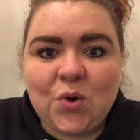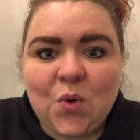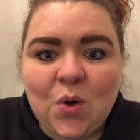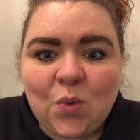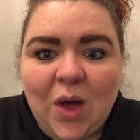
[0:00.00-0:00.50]

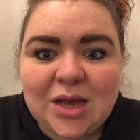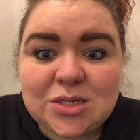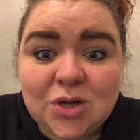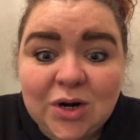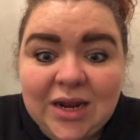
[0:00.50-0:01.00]
So
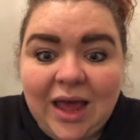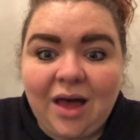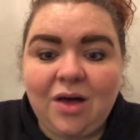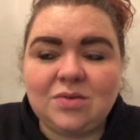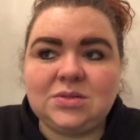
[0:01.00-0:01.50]
I
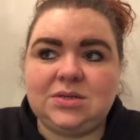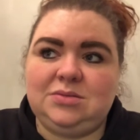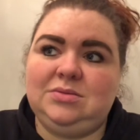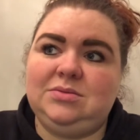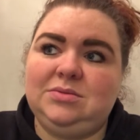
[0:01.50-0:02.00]
started
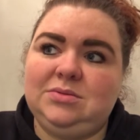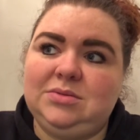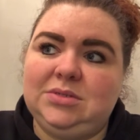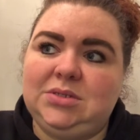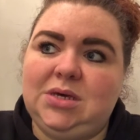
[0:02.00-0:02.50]
out
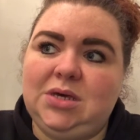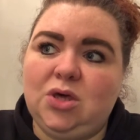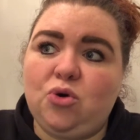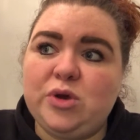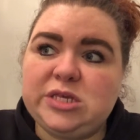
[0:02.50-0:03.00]

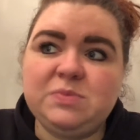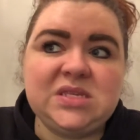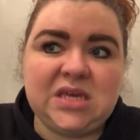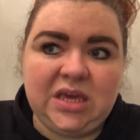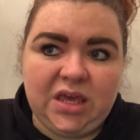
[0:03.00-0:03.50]

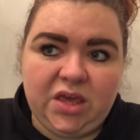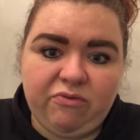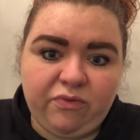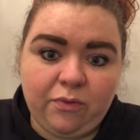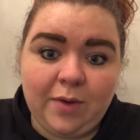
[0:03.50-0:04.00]
Christmas
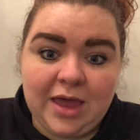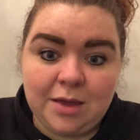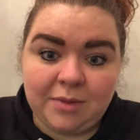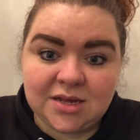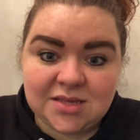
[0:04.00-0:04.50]
Eve
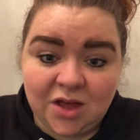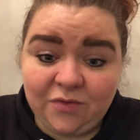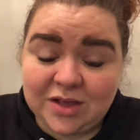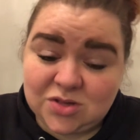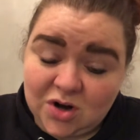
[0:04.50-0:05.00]
weighing
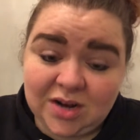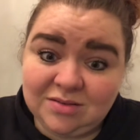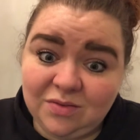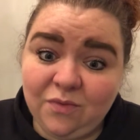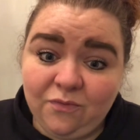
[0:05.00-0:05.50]
myself. I
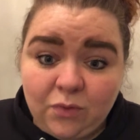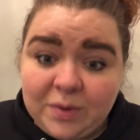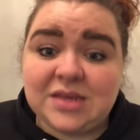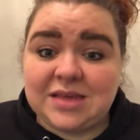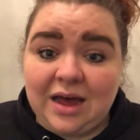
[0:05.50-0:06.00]
started
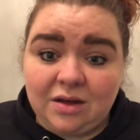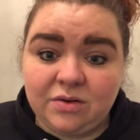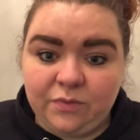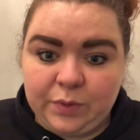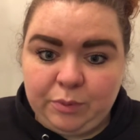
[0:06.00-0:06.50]
4 weeks
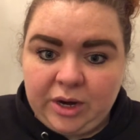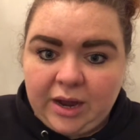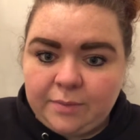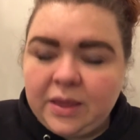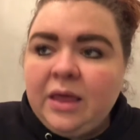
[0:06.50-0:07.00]
out
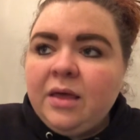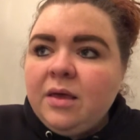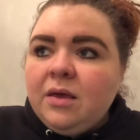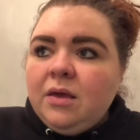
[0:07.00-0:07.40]
with pre-op.